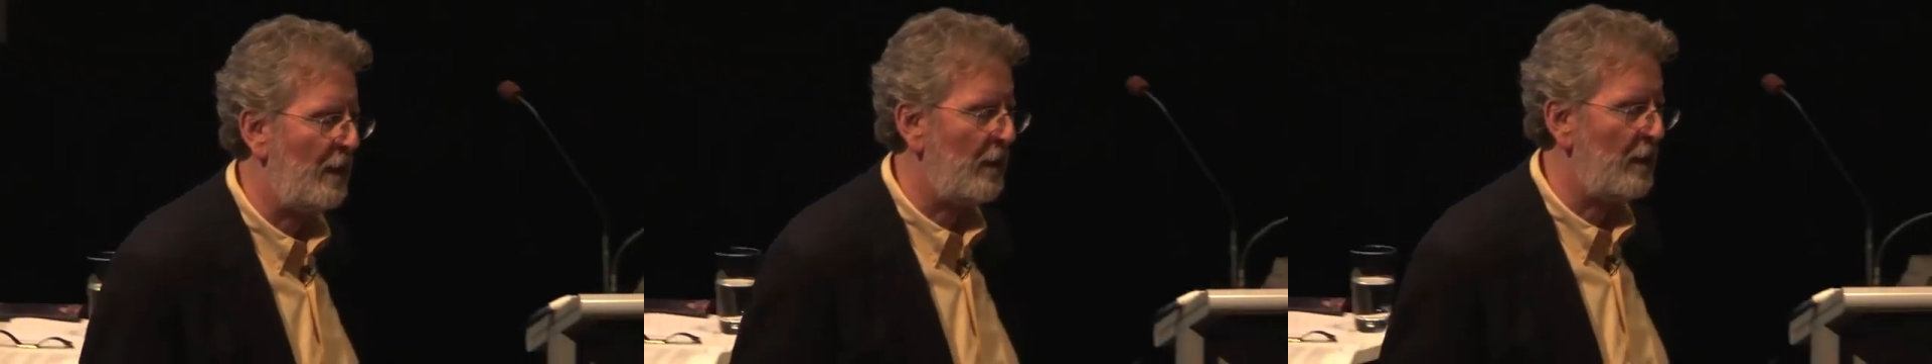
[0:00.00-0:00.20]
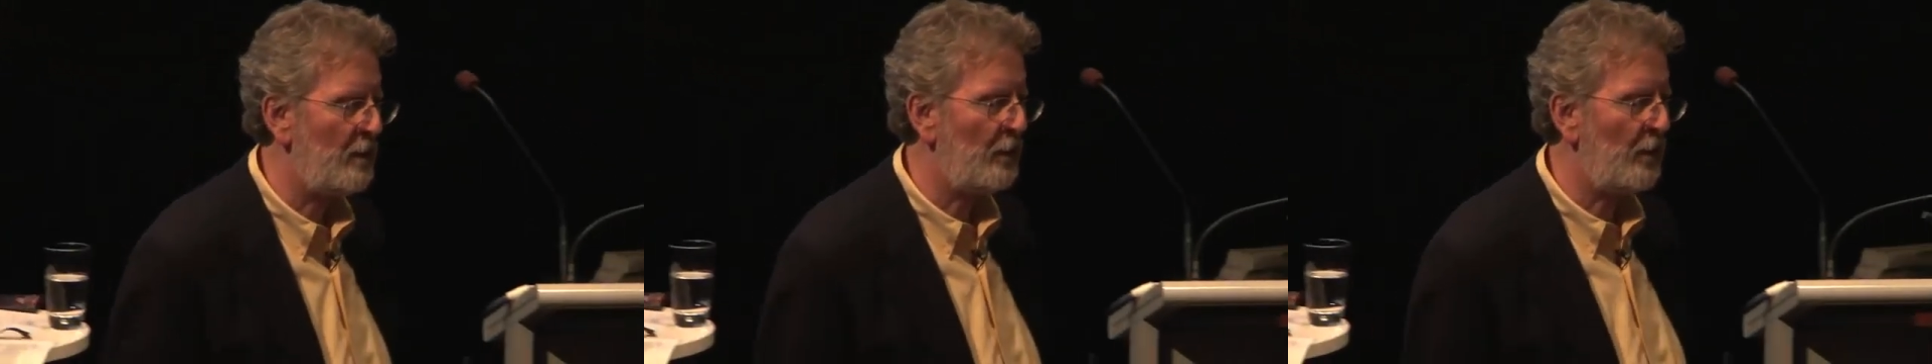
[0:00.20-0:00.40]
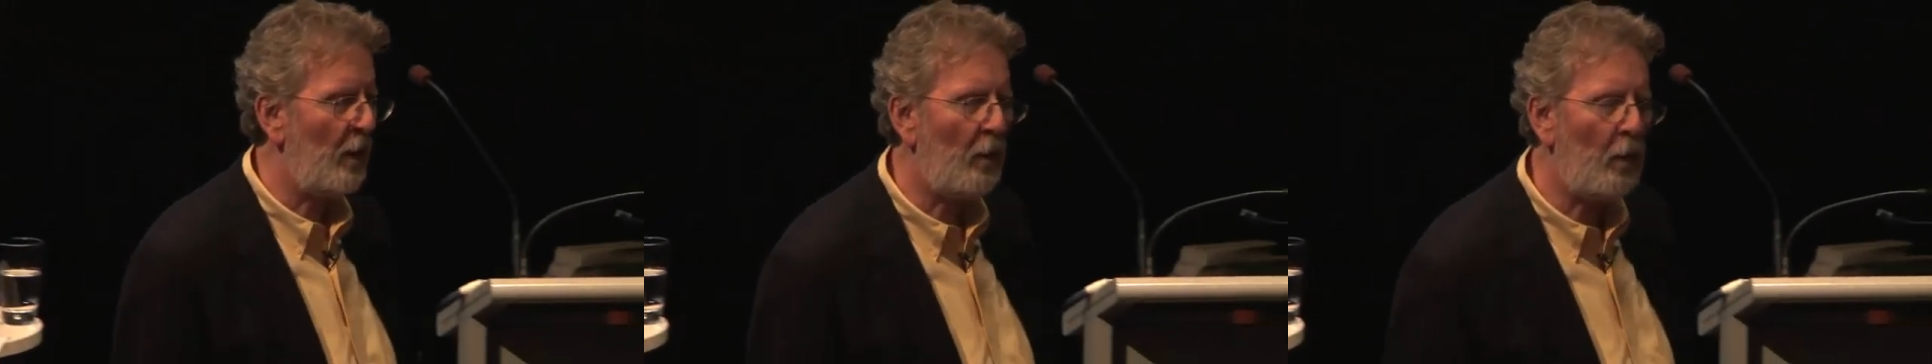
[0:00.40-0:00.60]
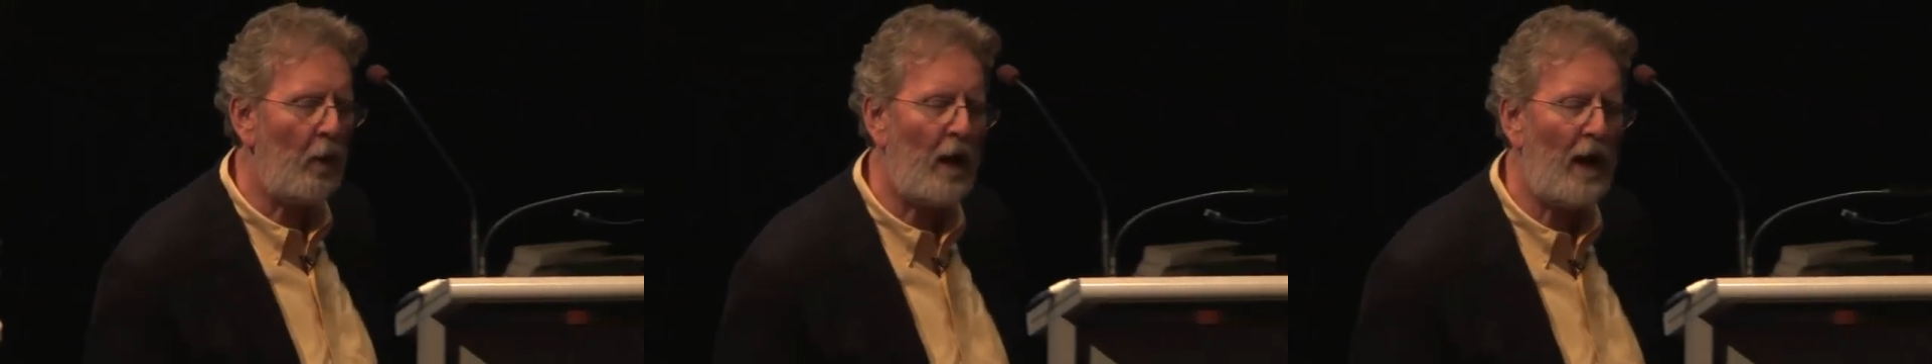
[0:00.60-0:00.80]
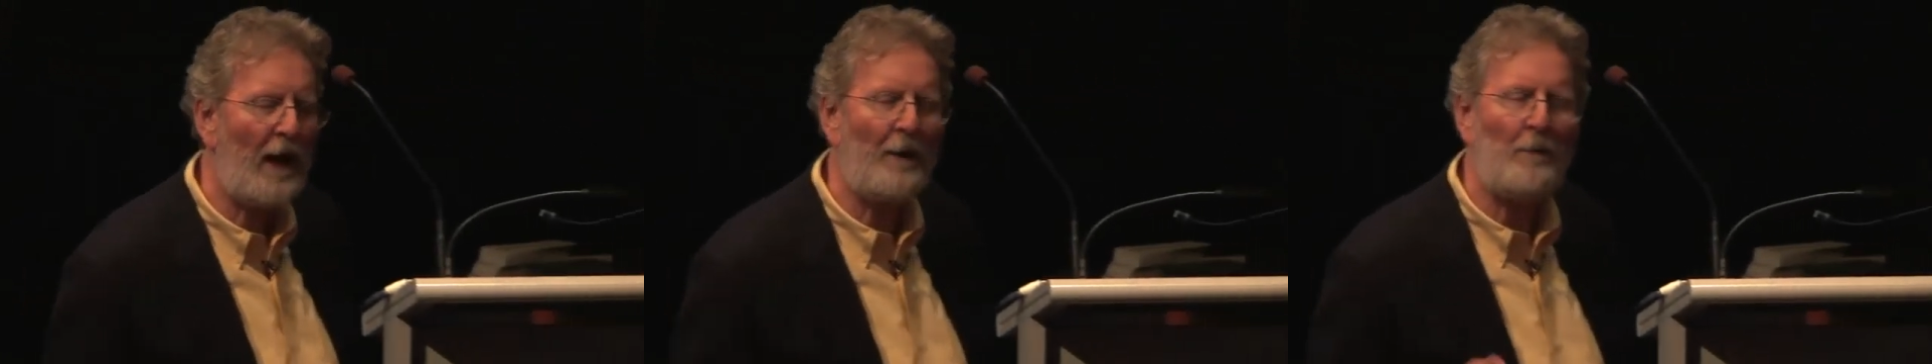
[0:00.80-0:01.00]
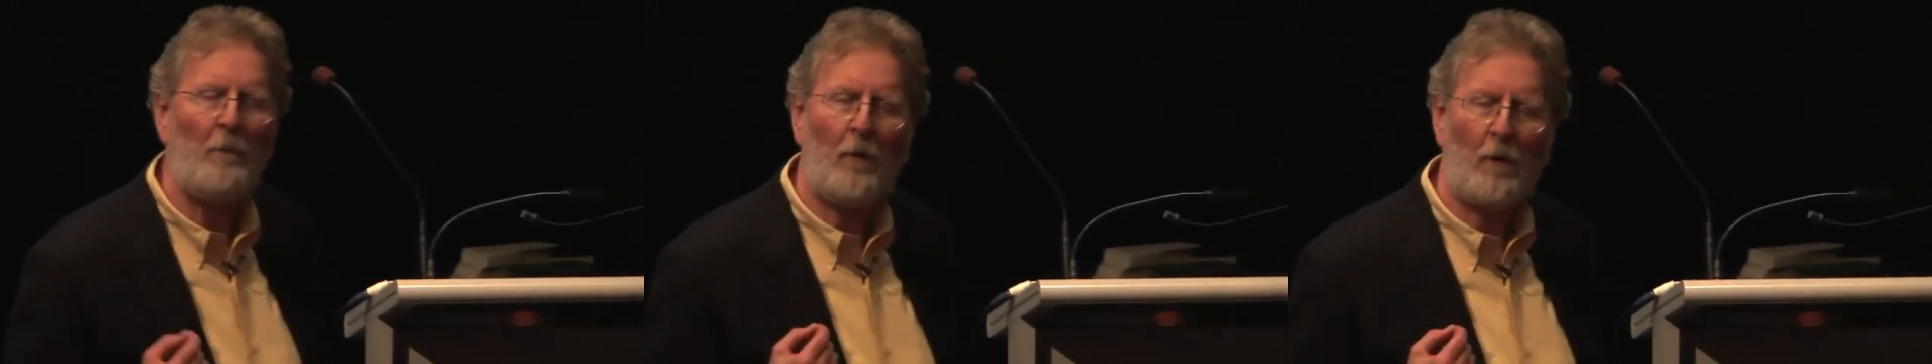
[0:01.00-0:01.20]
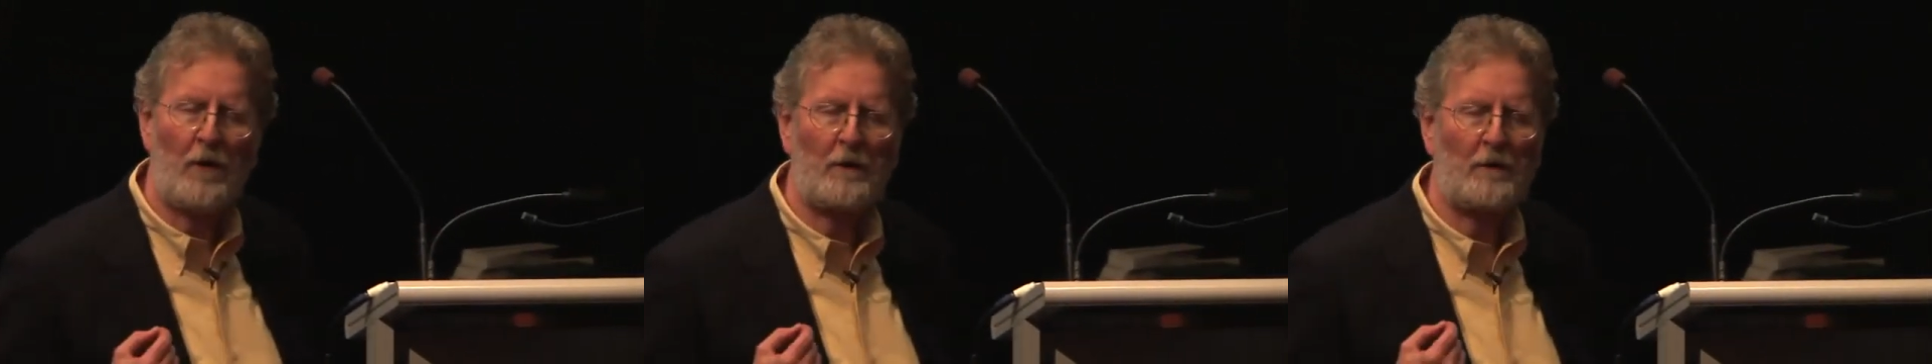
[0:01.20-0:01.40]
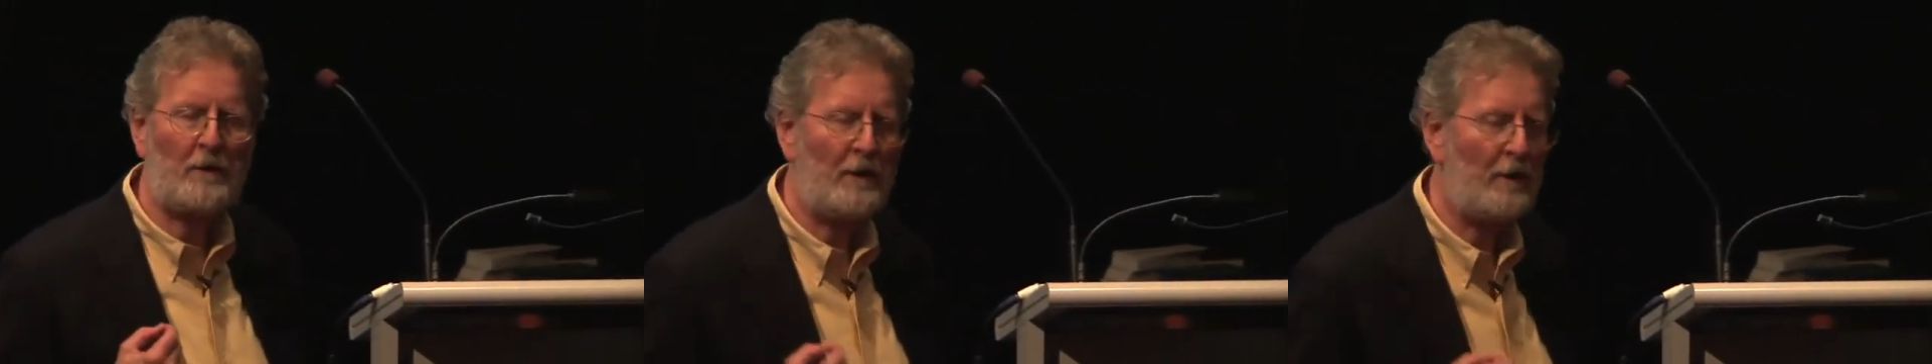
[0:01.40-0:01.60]
You'll know why more
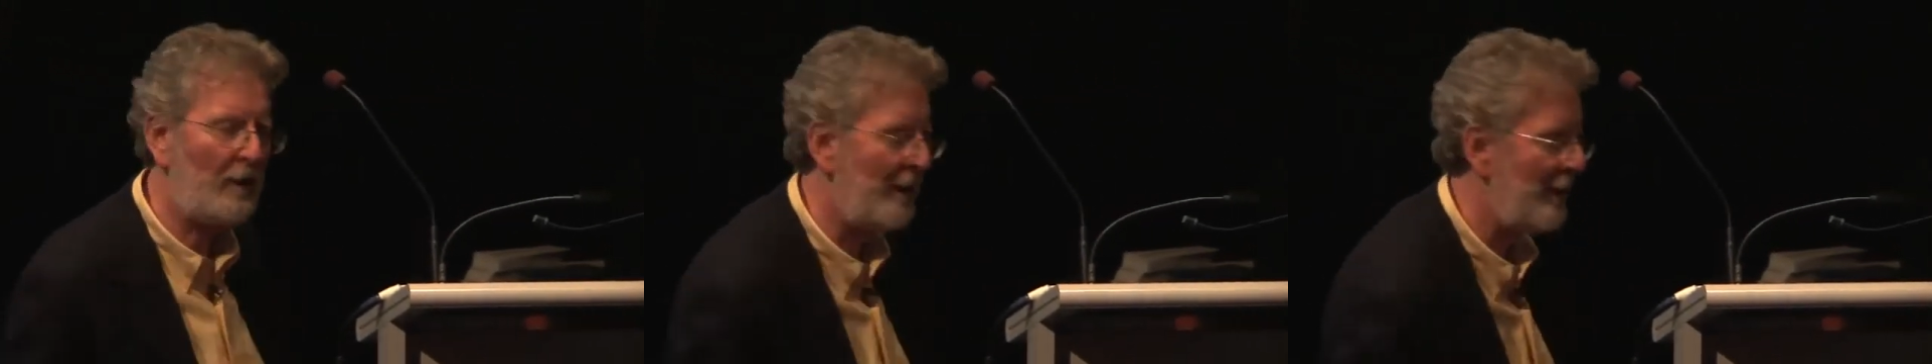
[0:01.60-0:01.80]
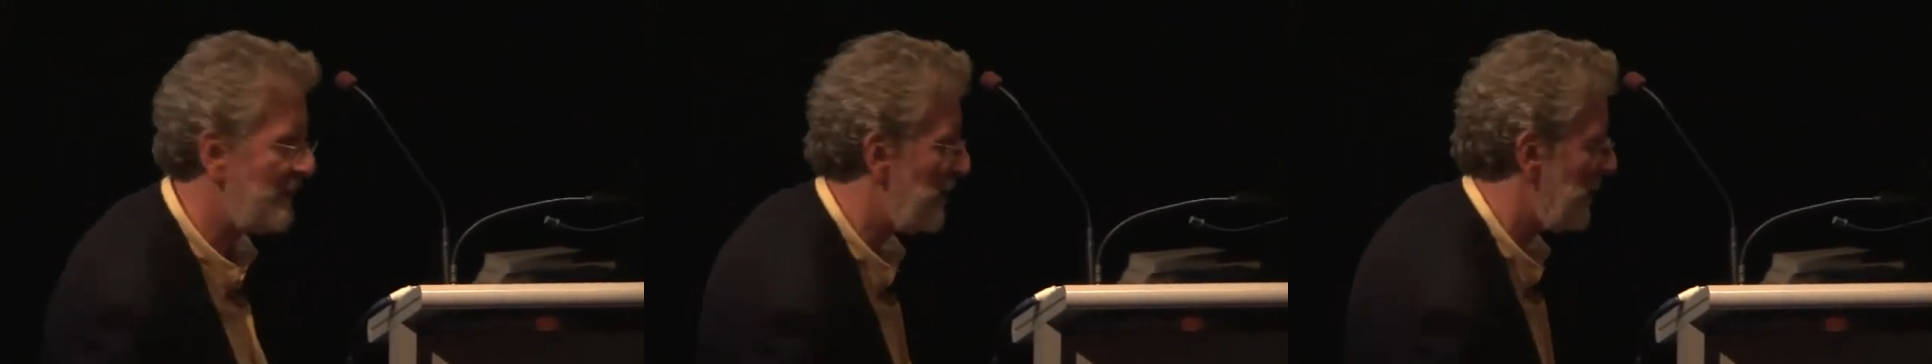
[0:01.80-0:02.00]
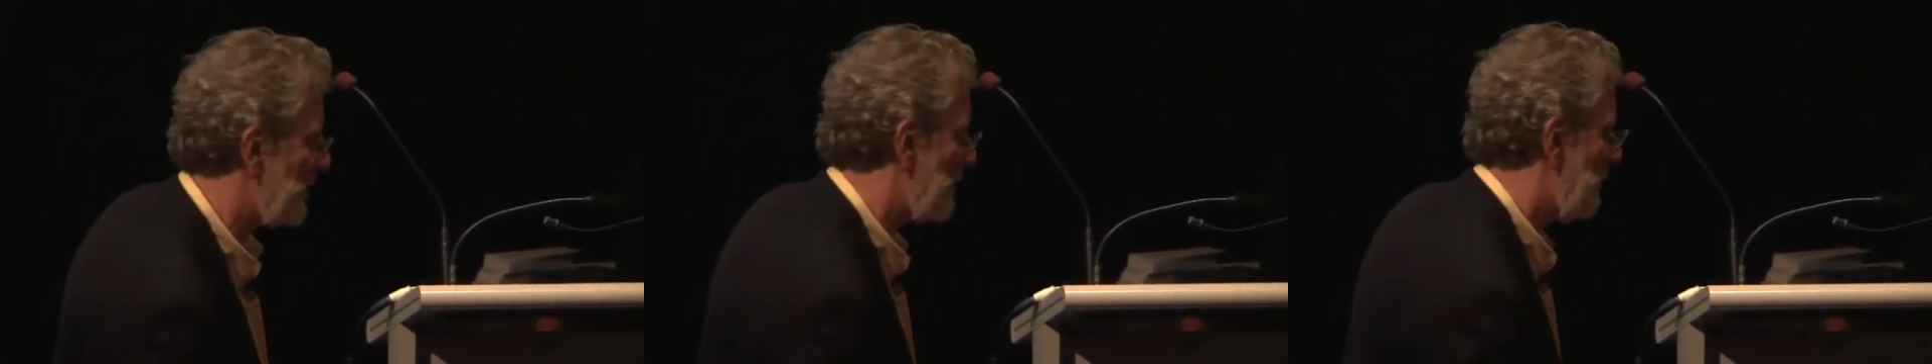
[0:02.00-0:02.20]
clearly in just a